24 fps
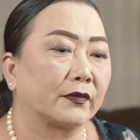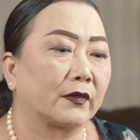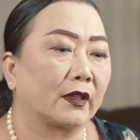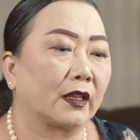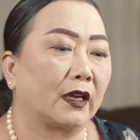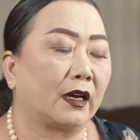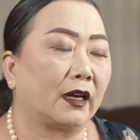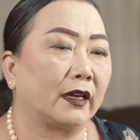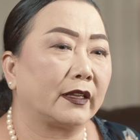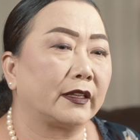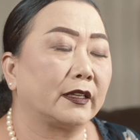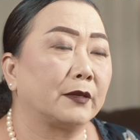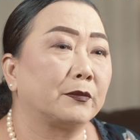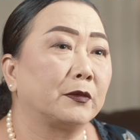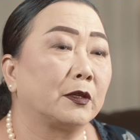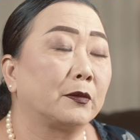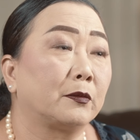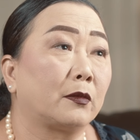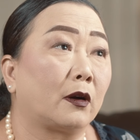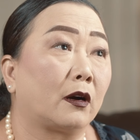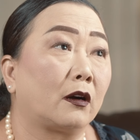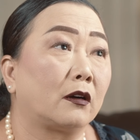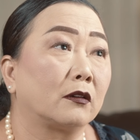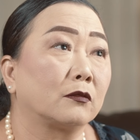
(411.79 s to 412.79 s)
I am a
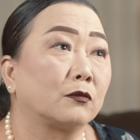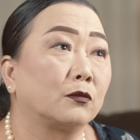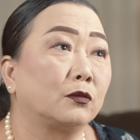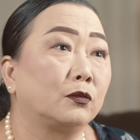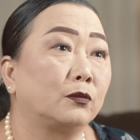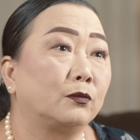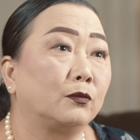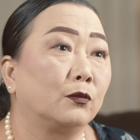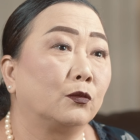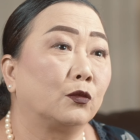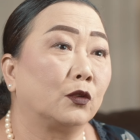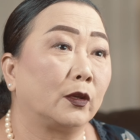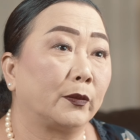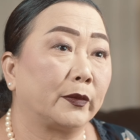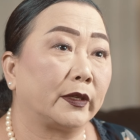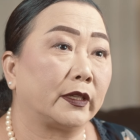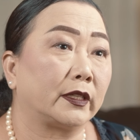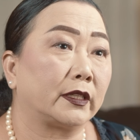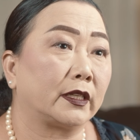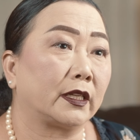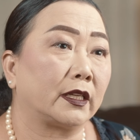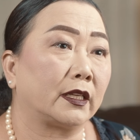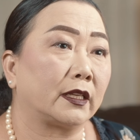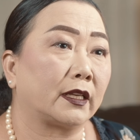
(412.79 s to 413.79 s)
Hmong
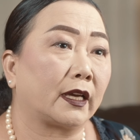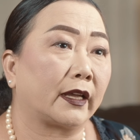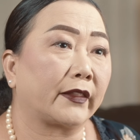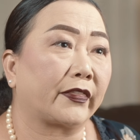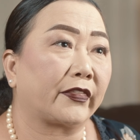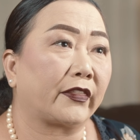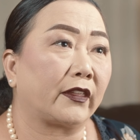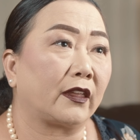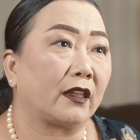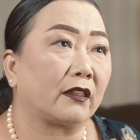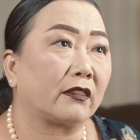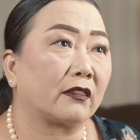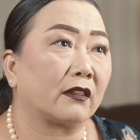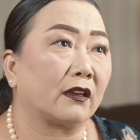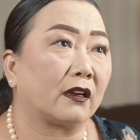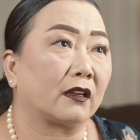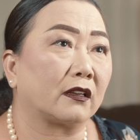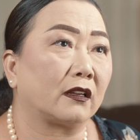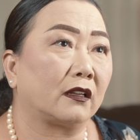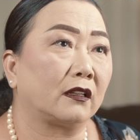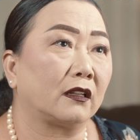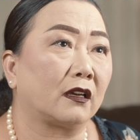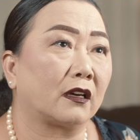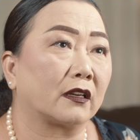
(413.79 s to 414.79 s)
woman, and I think
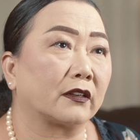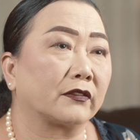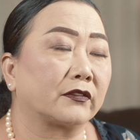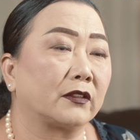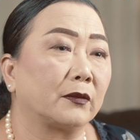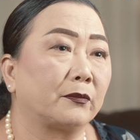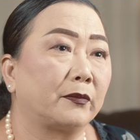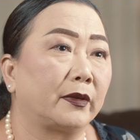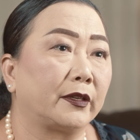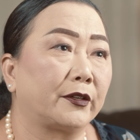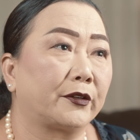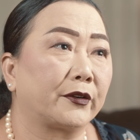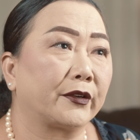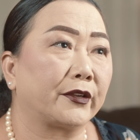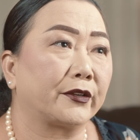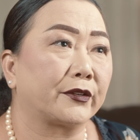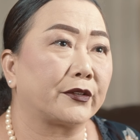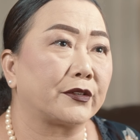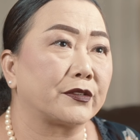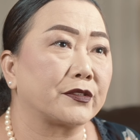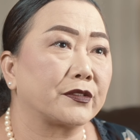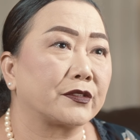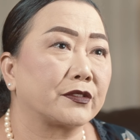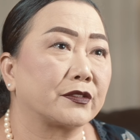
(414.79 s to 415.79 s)
that a lot of the
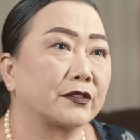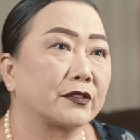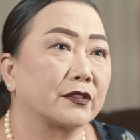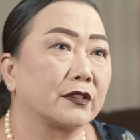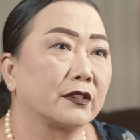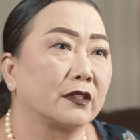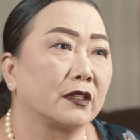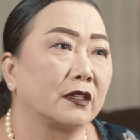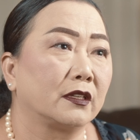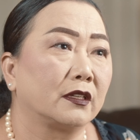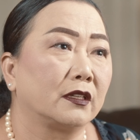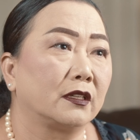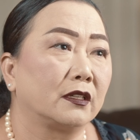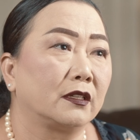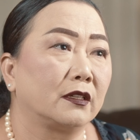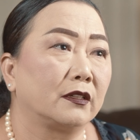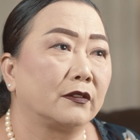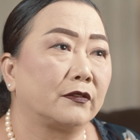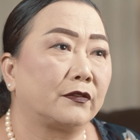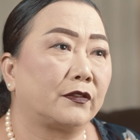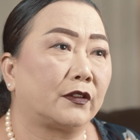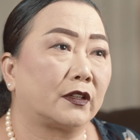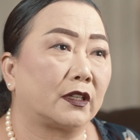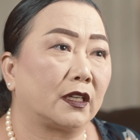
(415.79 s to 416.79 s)
barriers
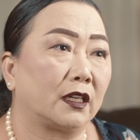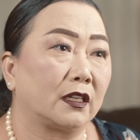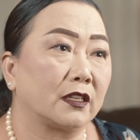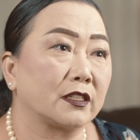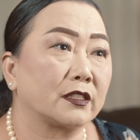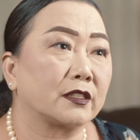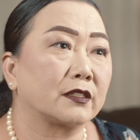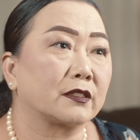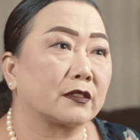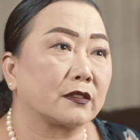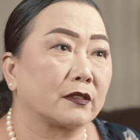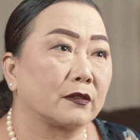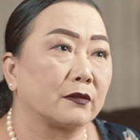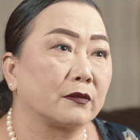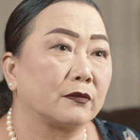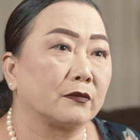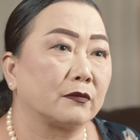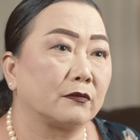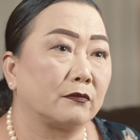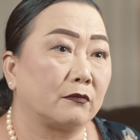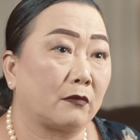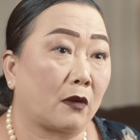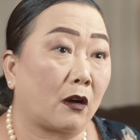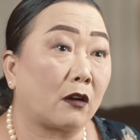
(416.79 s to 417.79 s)
for us
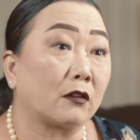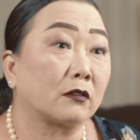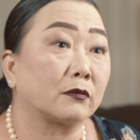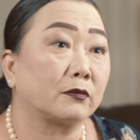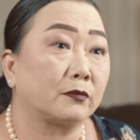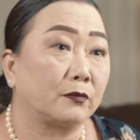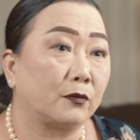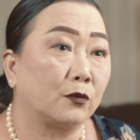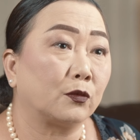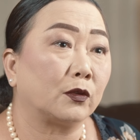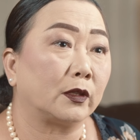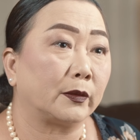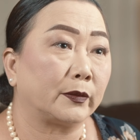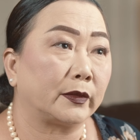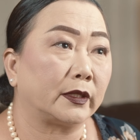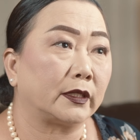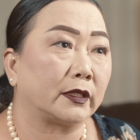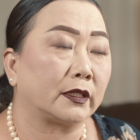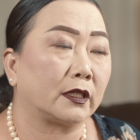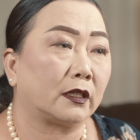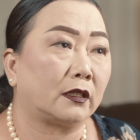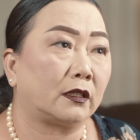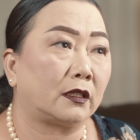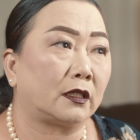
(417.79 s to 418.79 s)
Hmong
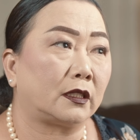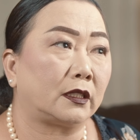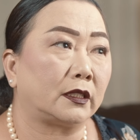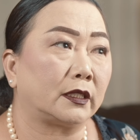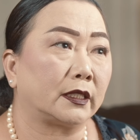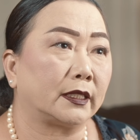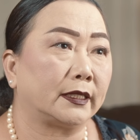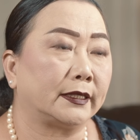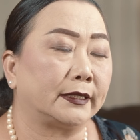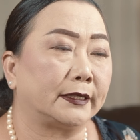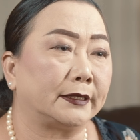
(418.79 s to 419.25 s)
women are,